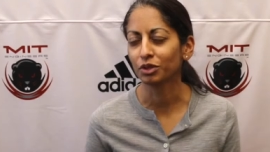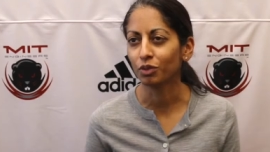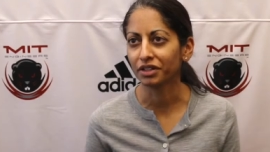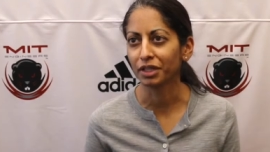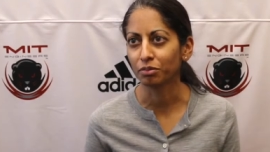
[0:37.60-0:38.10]
with a
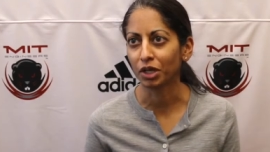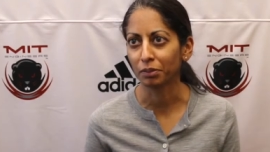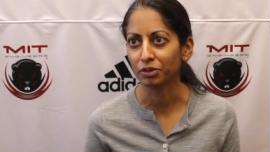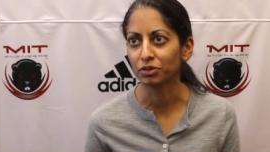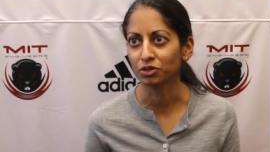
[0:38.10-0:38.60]
one day
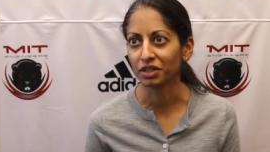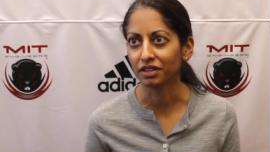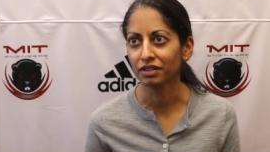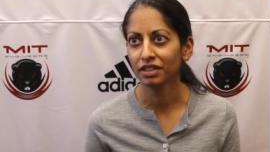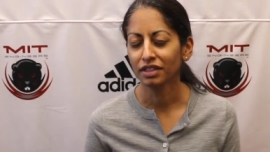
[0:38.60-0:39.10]
prep in
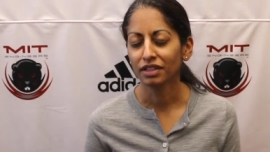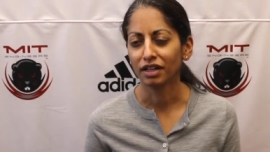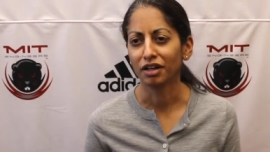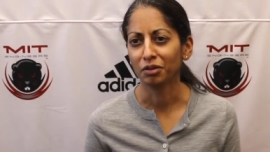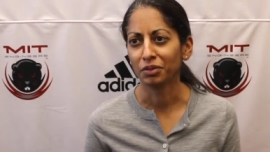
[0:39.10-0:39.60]
between,
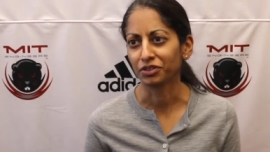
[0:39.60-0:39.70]
um,